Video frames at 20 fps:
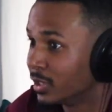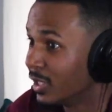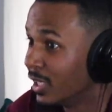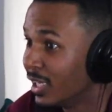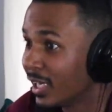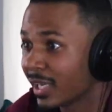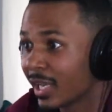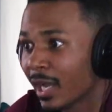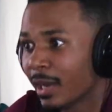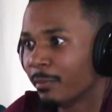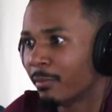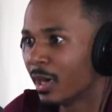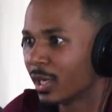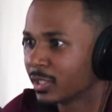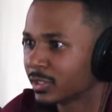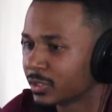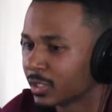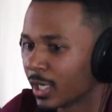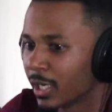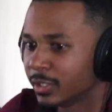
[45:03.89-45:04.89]
and then it got
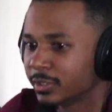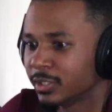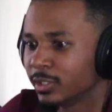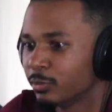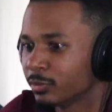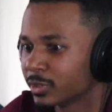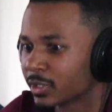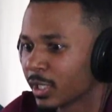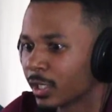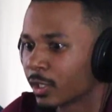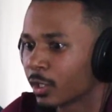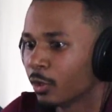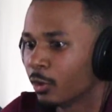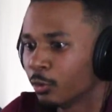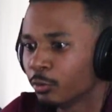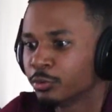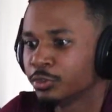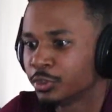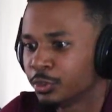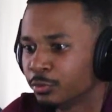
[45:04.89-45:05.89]
monetized, and it was like,
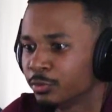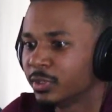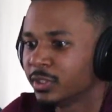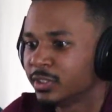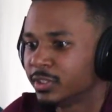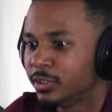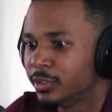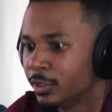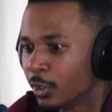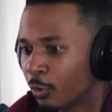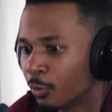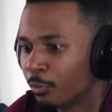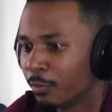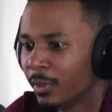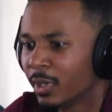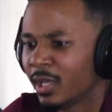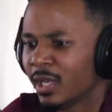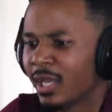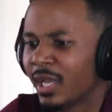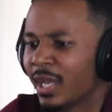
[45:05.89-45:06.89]
oh shoot, this is dope.